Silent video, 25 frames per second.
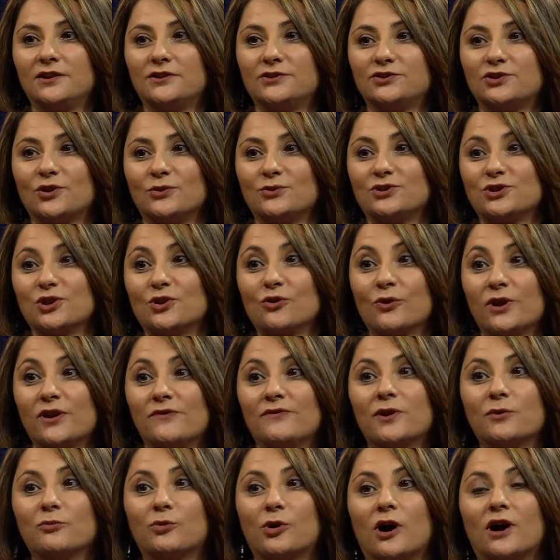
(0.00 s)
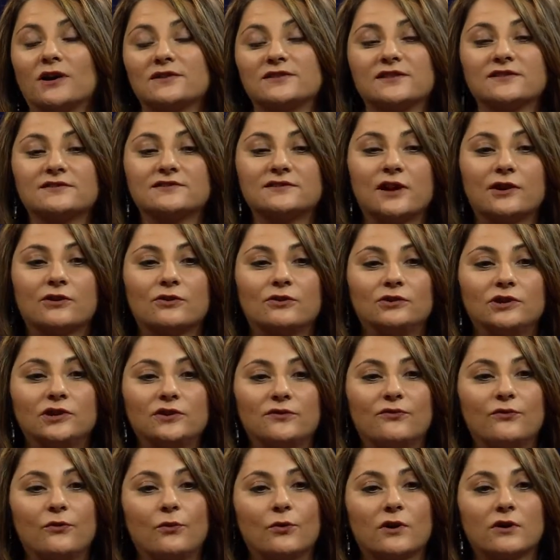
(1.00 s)
So it's a grieving process, not only
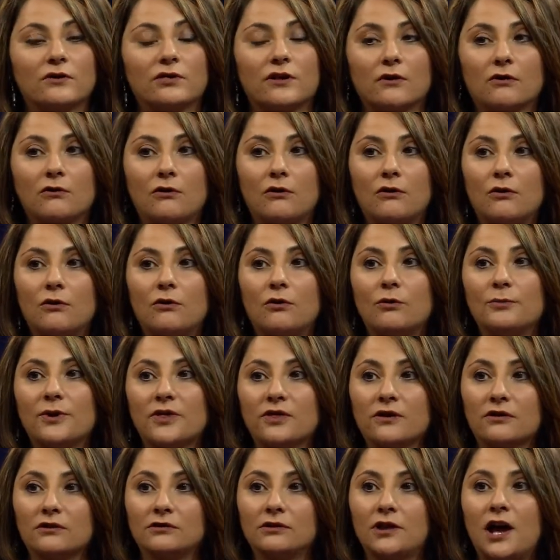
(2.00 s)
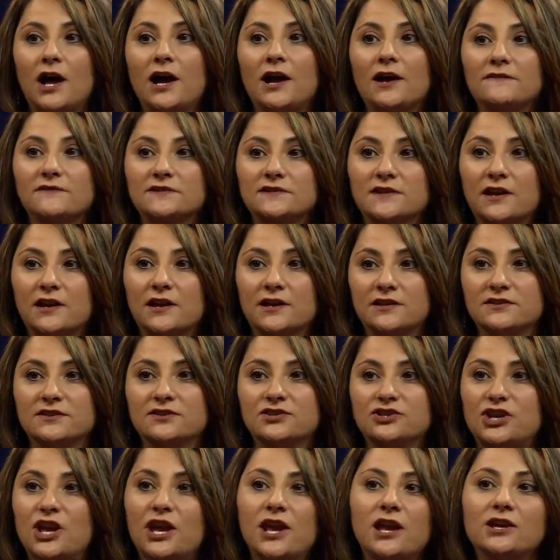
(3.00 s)
for their home and their lives that has
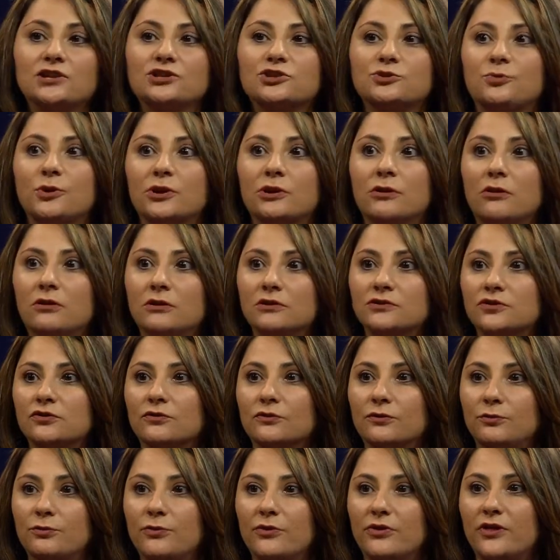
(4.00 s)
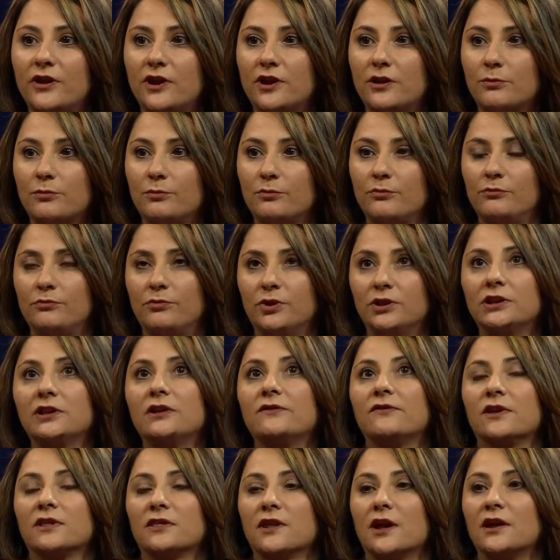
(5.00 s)
changed, but also they are
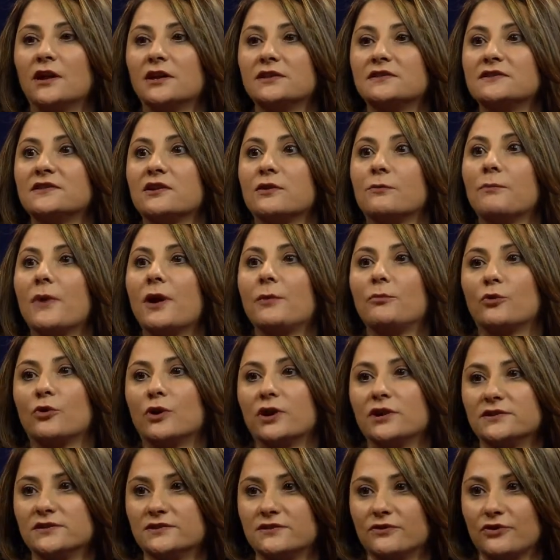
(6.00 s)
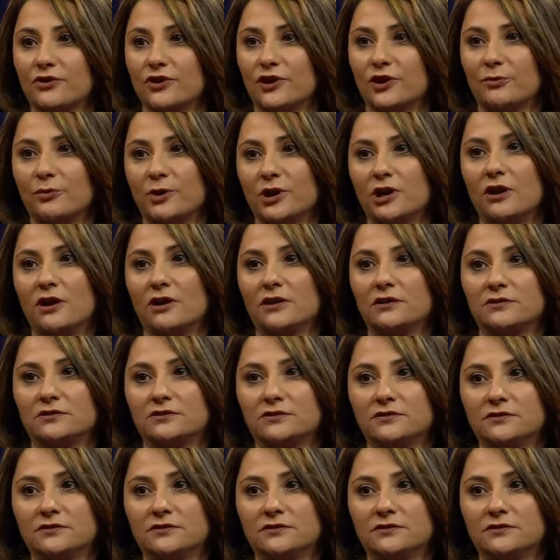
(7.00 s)
believing that it's their memories that are going to be gone.